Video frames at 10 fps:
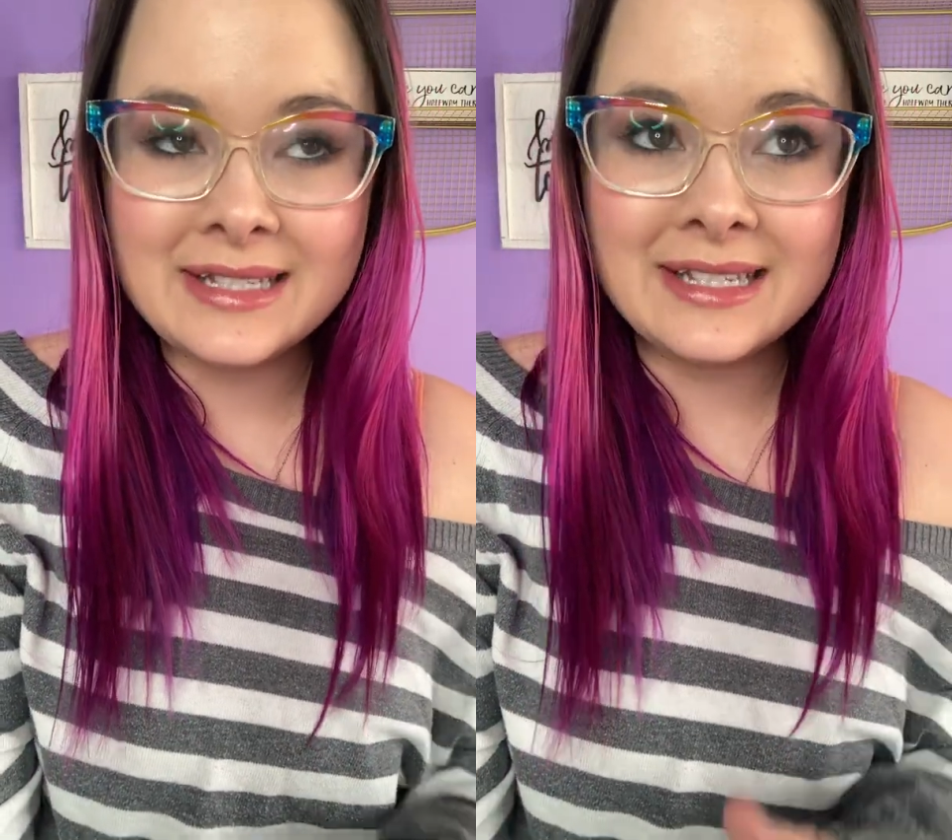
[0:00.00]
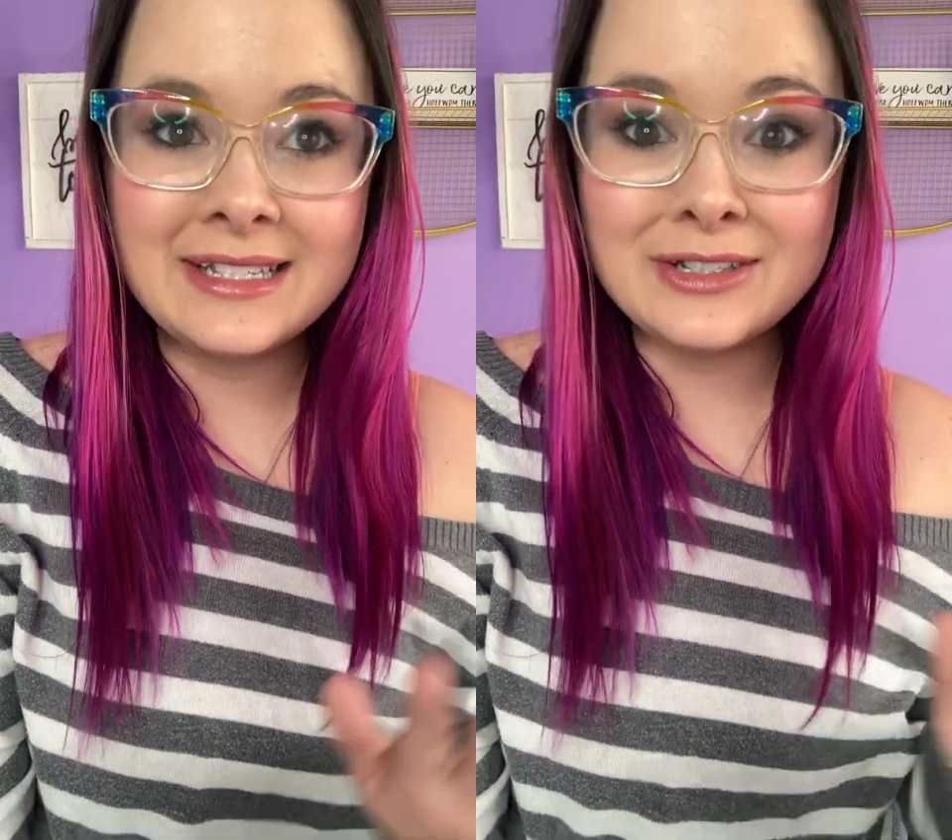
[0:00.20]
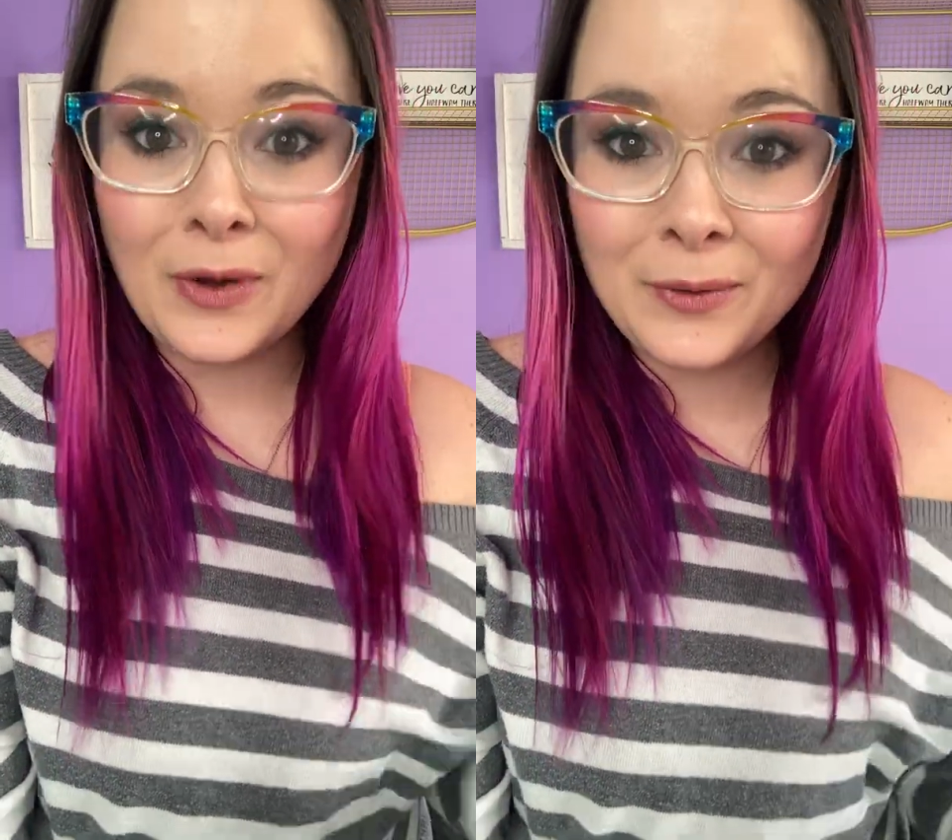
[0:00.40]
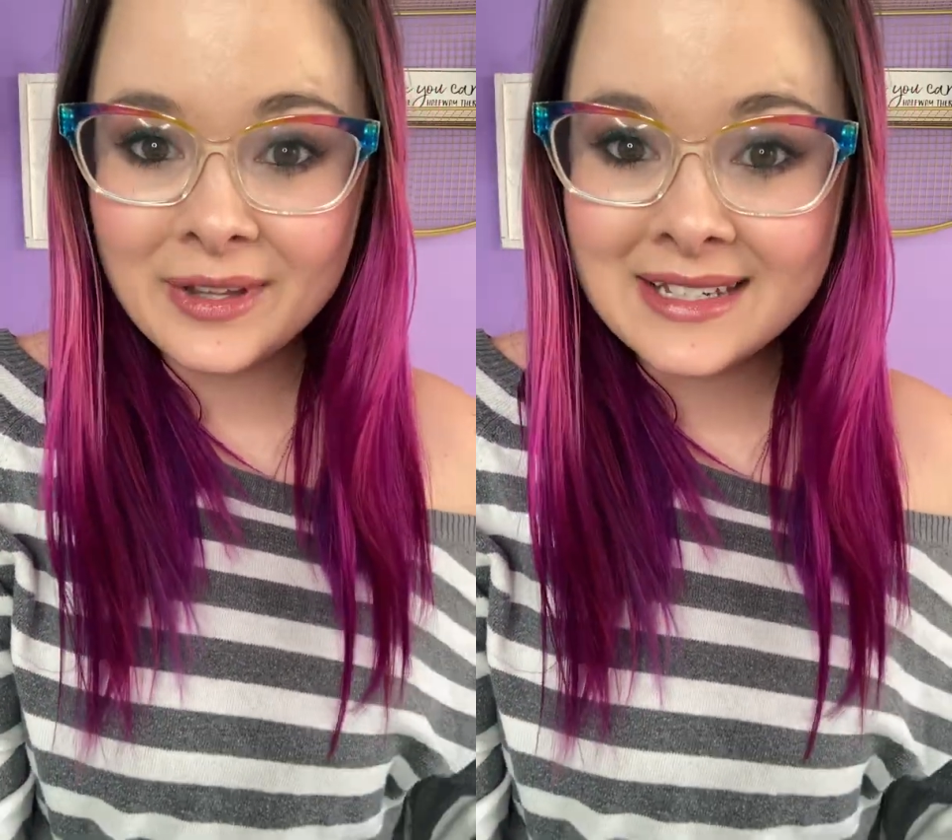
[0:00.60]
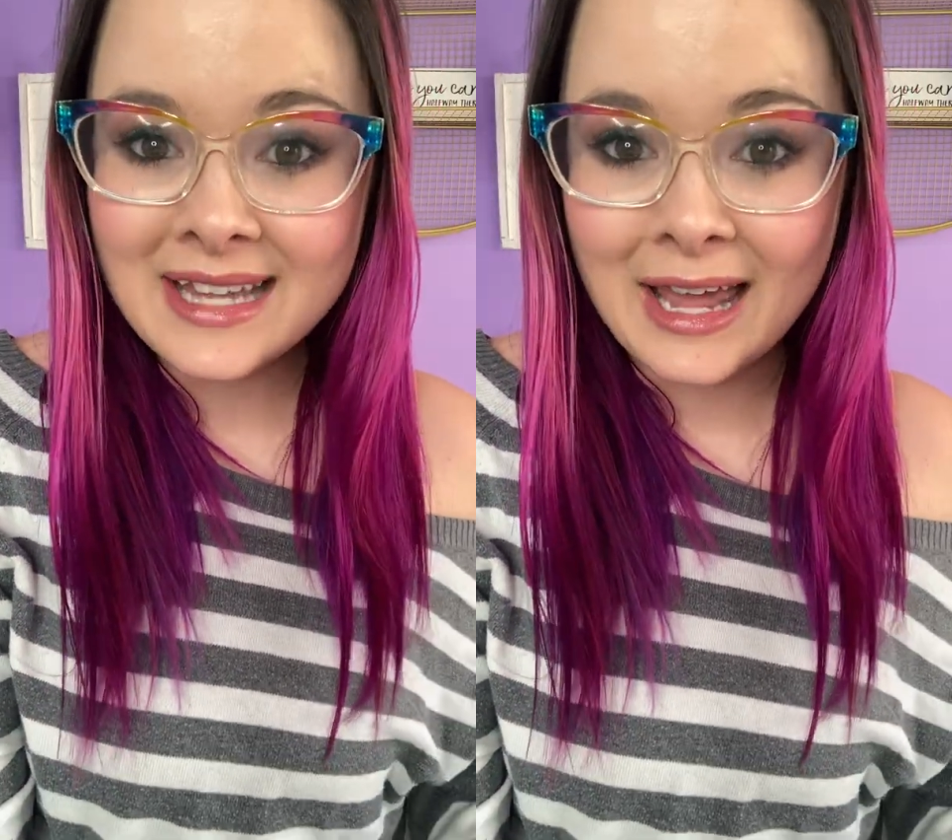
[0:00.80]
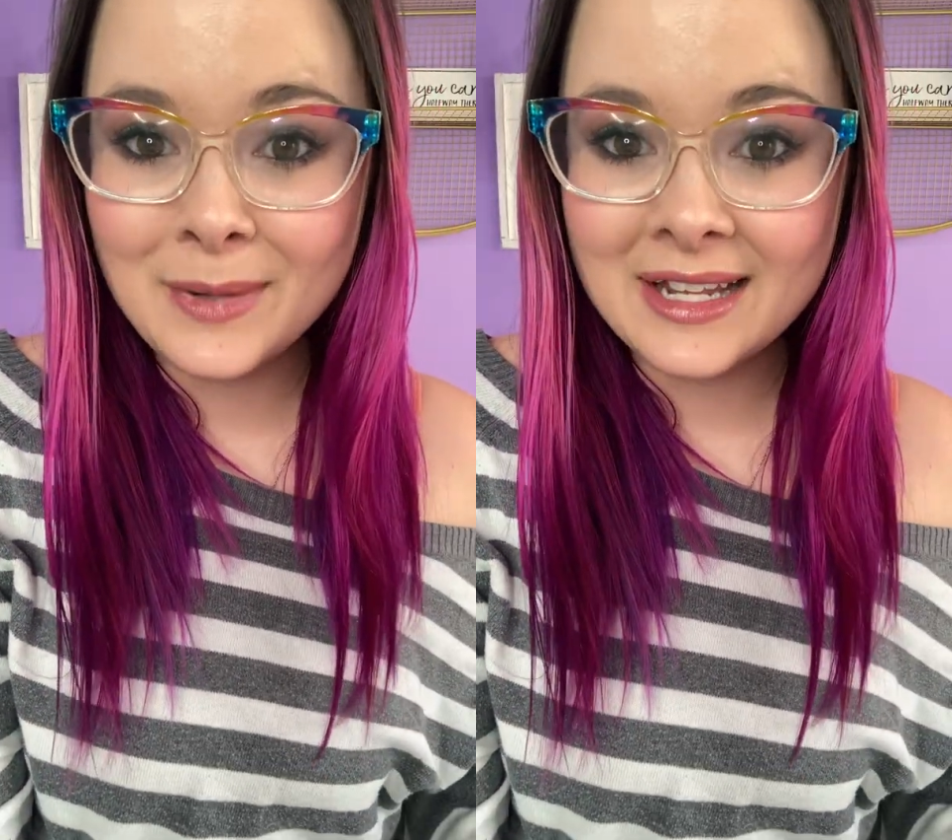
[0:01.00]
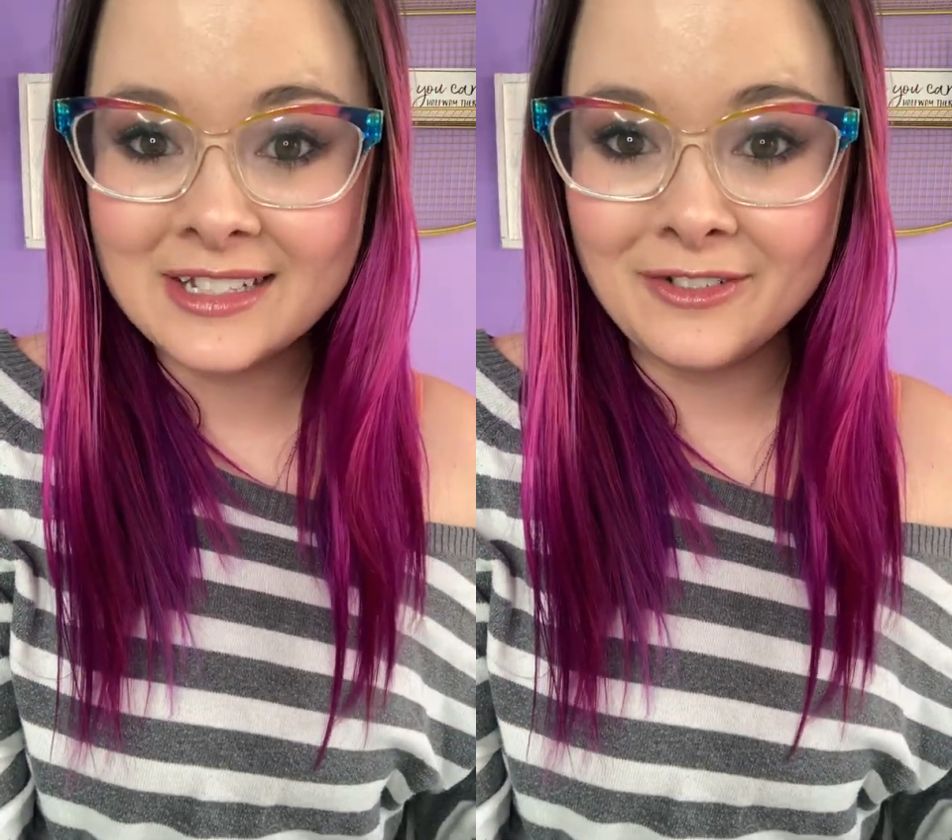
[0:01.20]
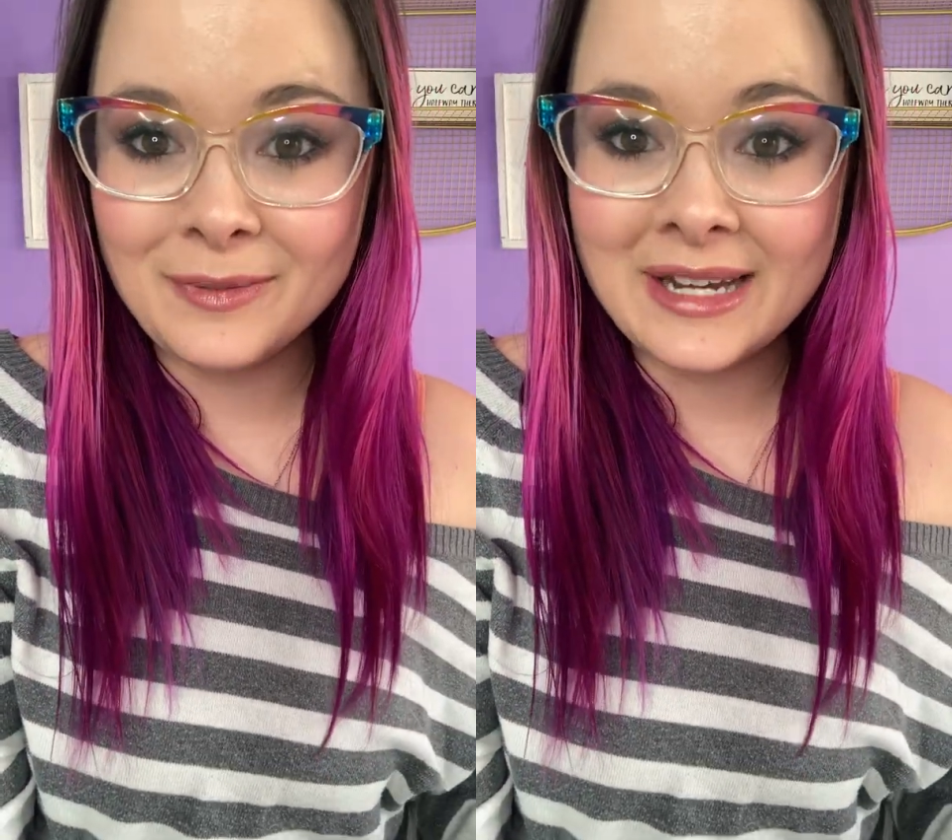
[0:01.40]
This is only 10
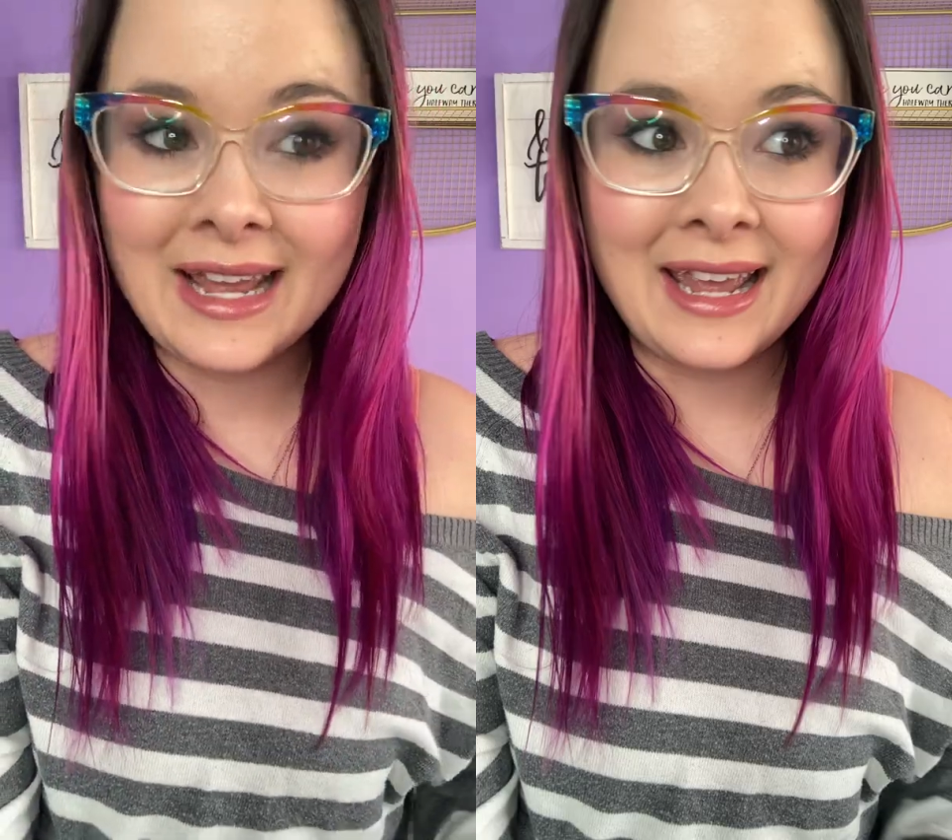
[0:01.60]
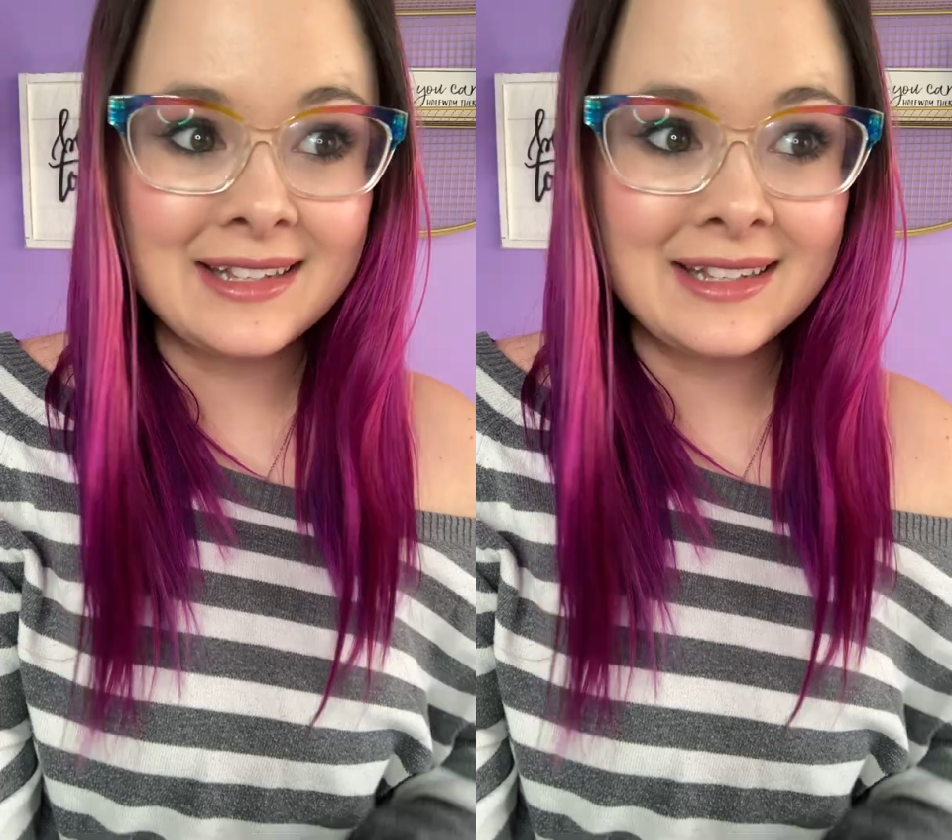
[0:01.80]
minutes of my day.